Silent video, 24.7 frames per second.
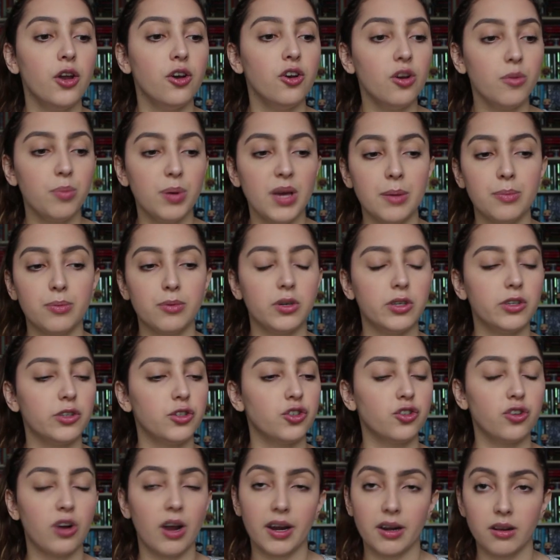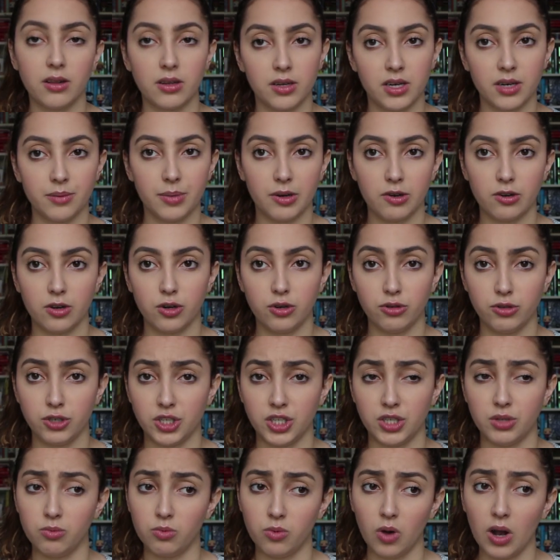new people, trying to learn about who
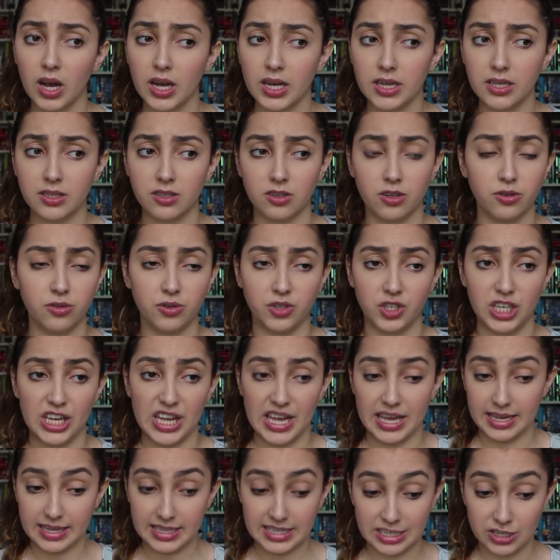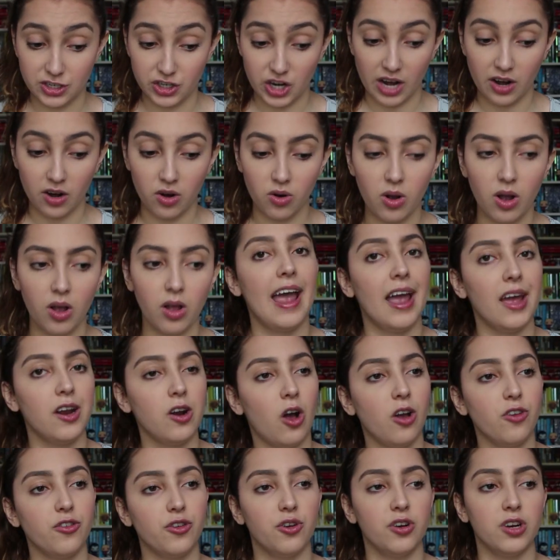she was or who she is in general, and
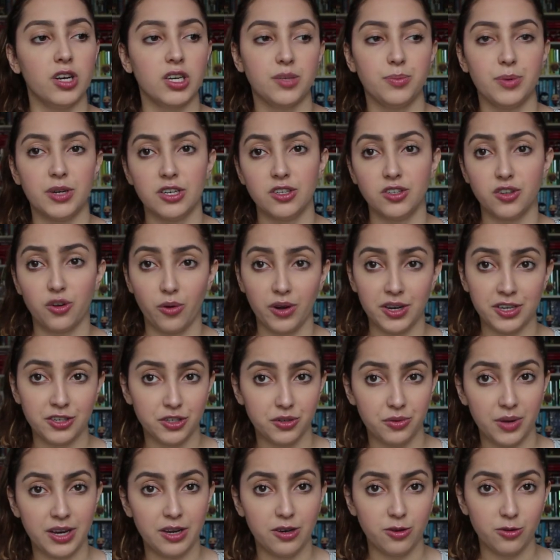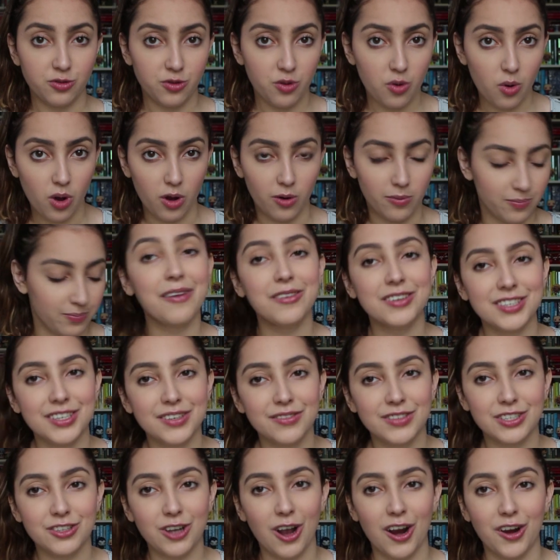also her experience going to a new school. I
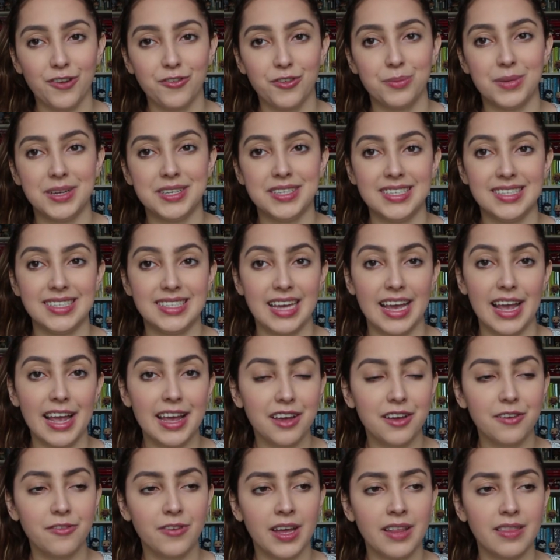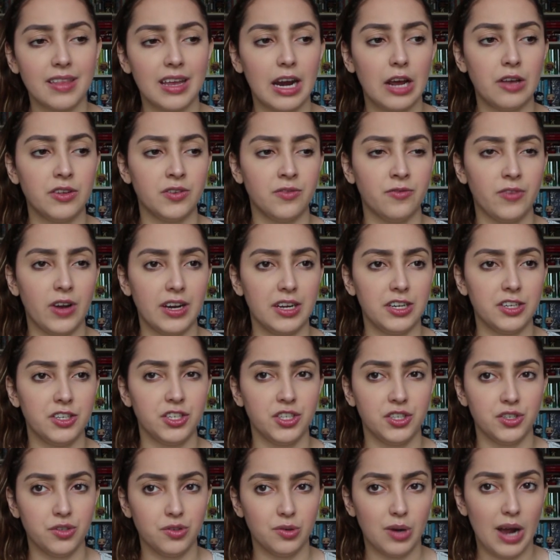received this arc from a DC Ink event that I was invited
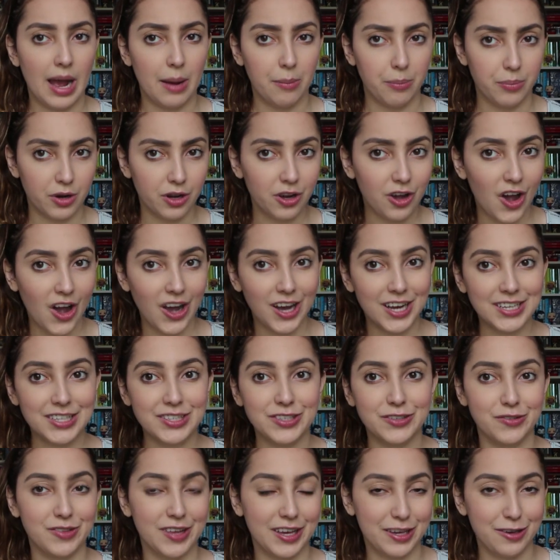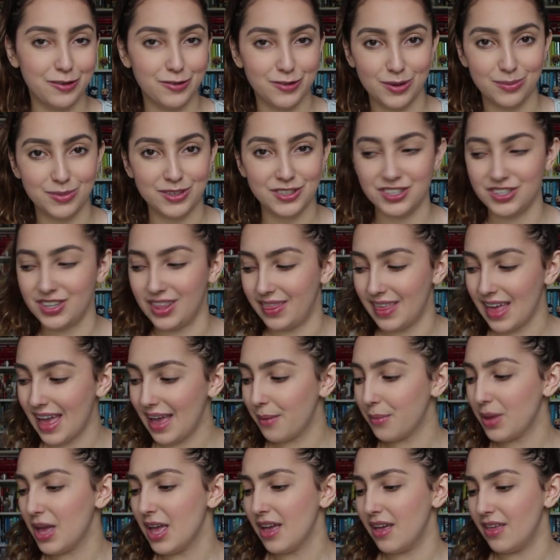to at BookCon, so thank you so much to
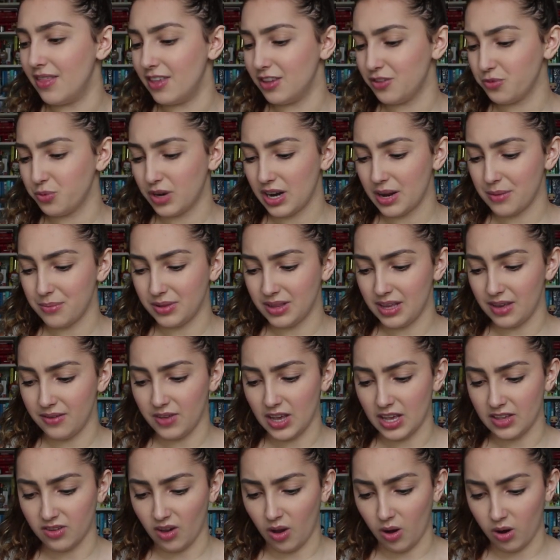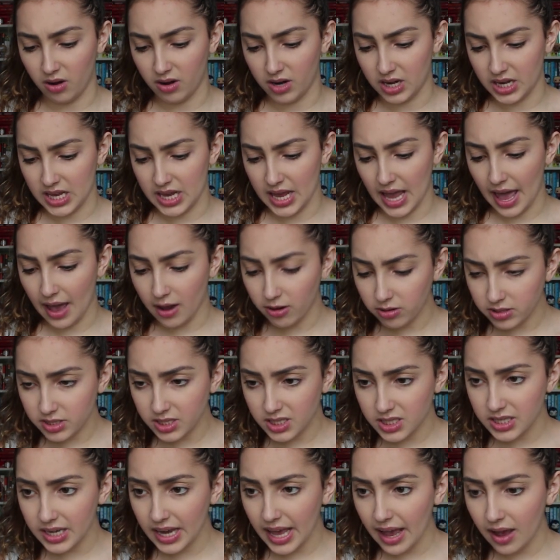them. This one, I believe, is already
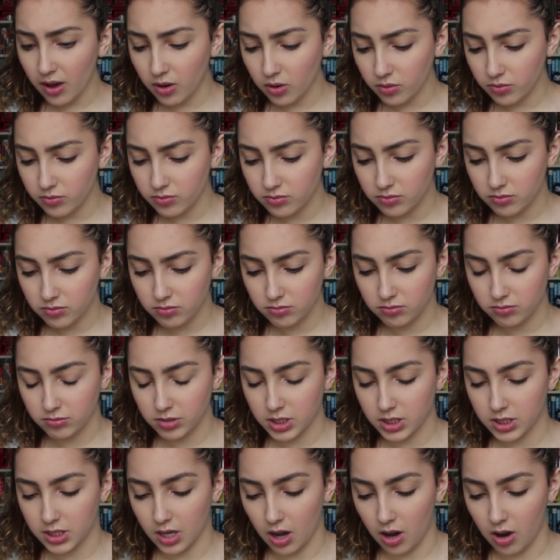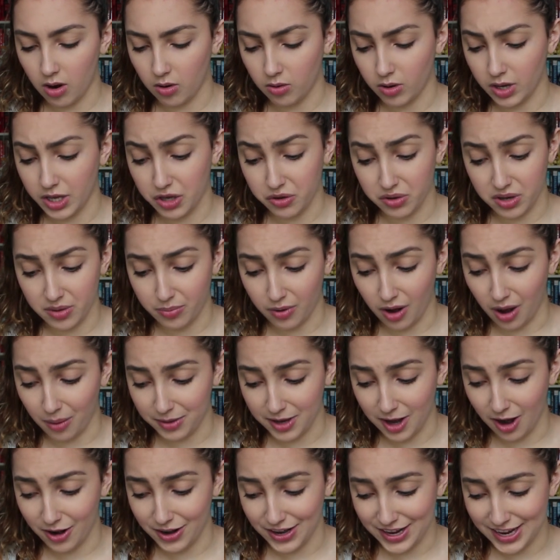out now so you can
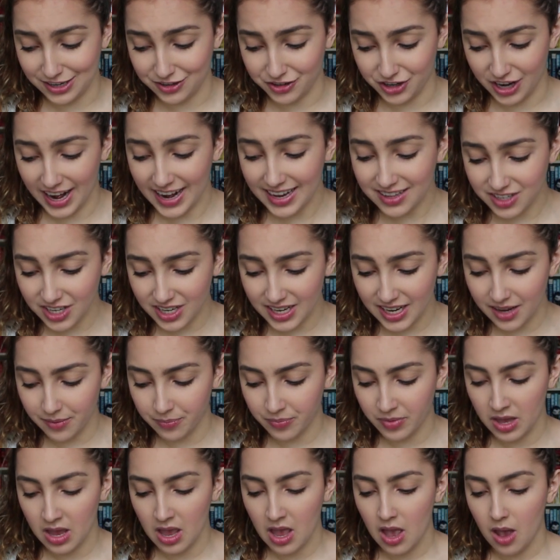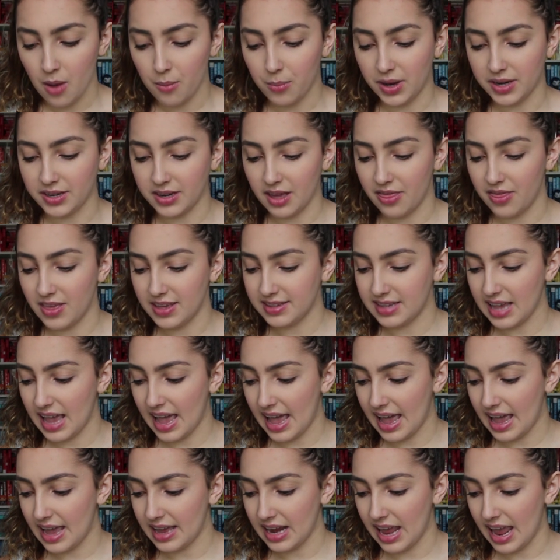probably already get your hands on it. But this
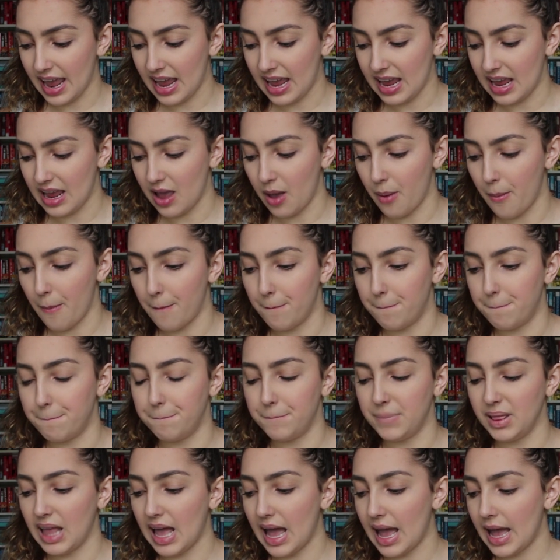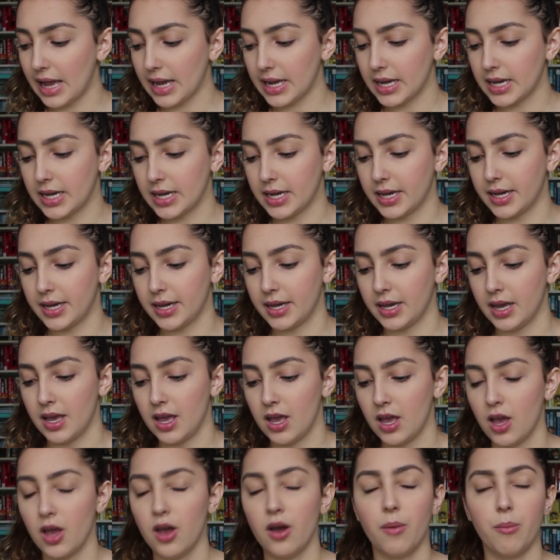had a black,
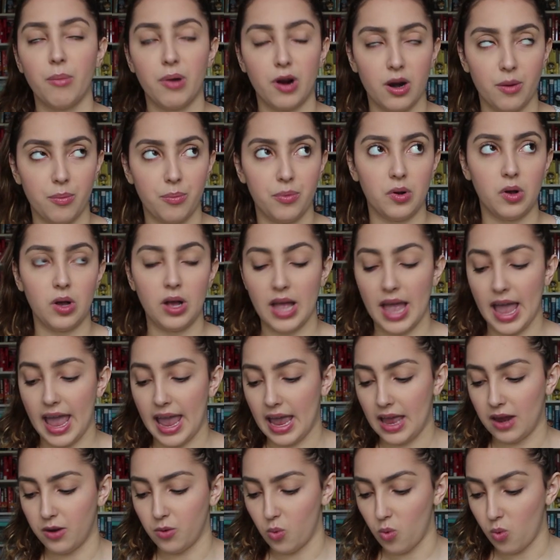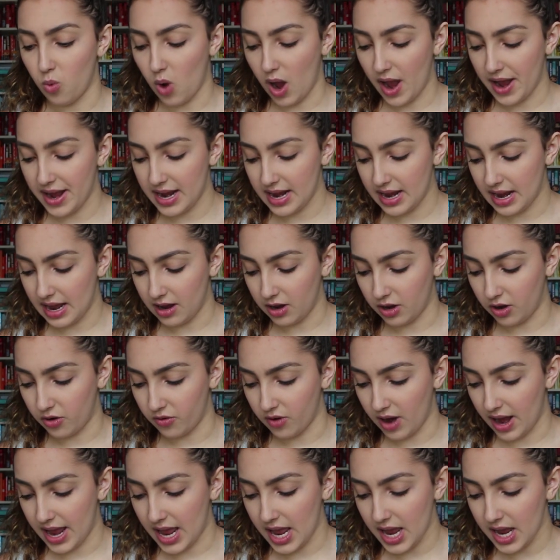purple, and white
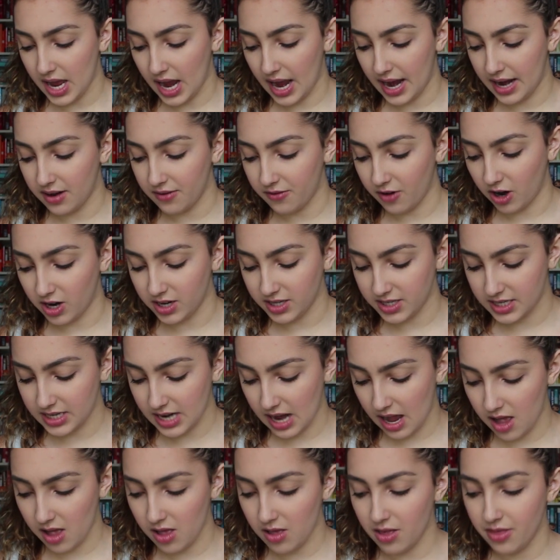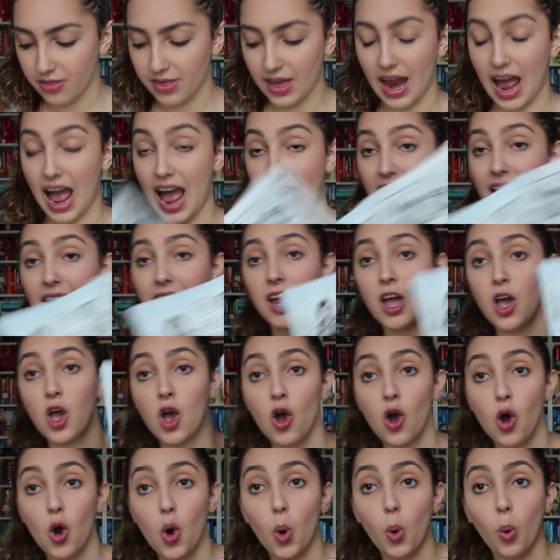gray kind of art style that I
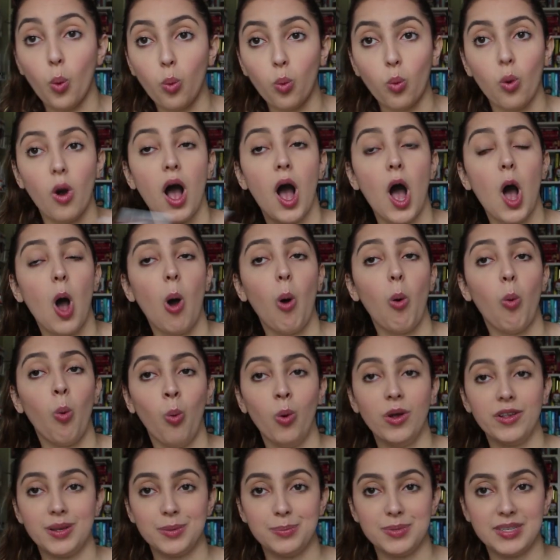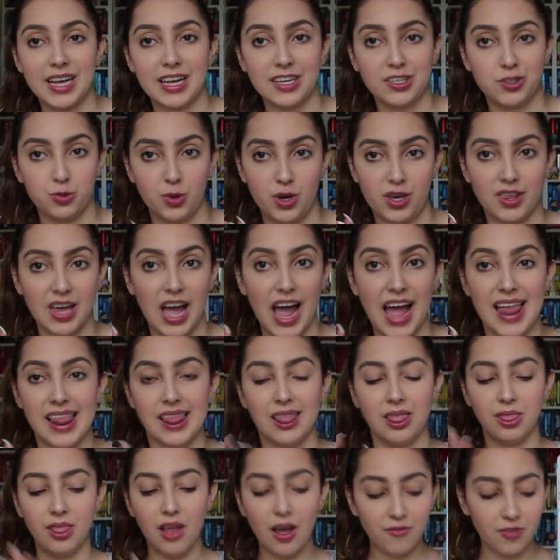was obsessed with. I
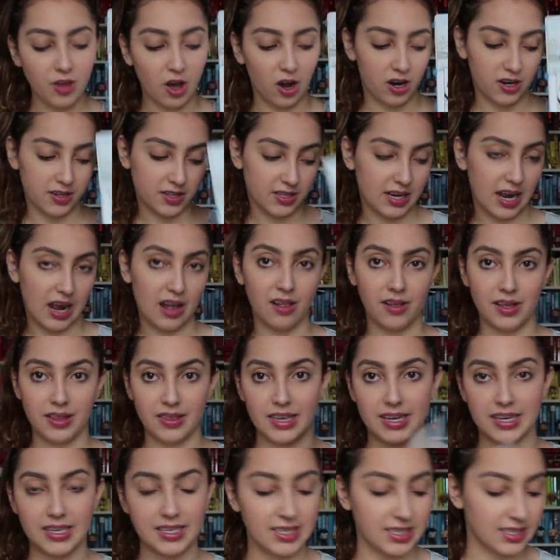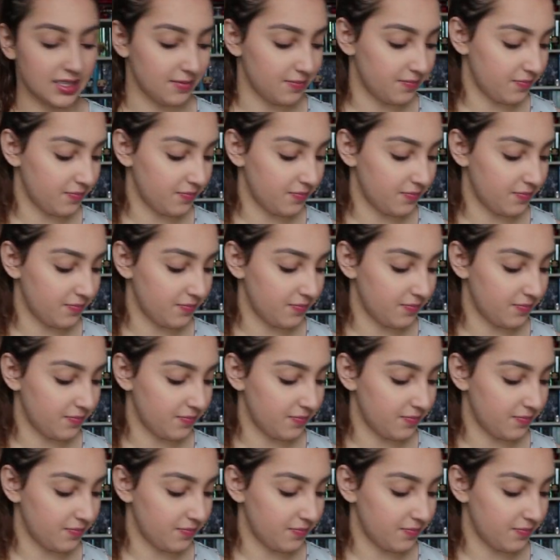love the art style in this.